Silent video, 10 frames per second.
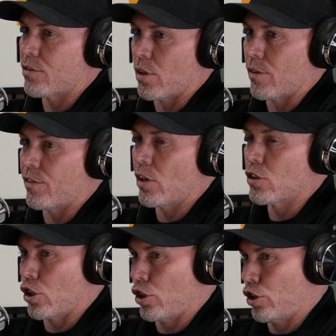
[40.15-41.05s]
So if there's
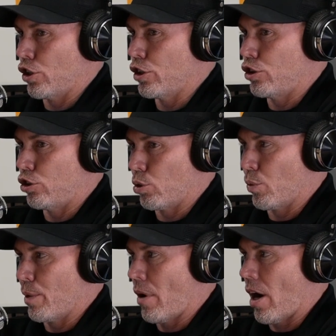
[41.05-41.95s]
a good
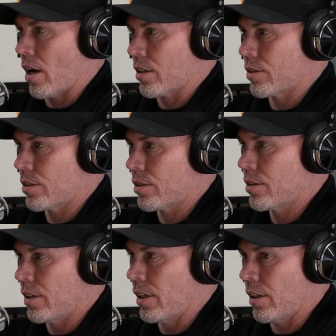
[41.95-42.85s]
jewelry box
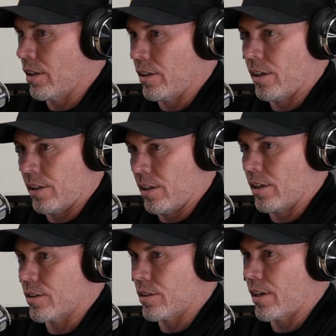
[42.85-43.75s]
in the
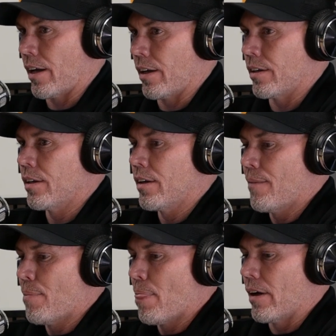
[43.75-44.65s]
estate,
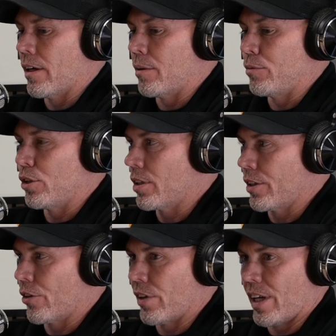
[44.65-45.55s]
you can
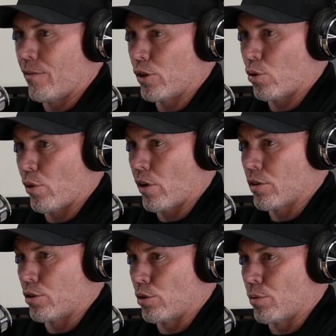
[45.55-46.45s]
literally inventory all
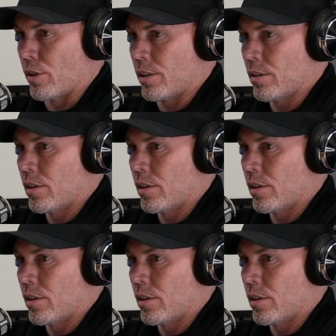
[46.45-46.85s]
the jewelry,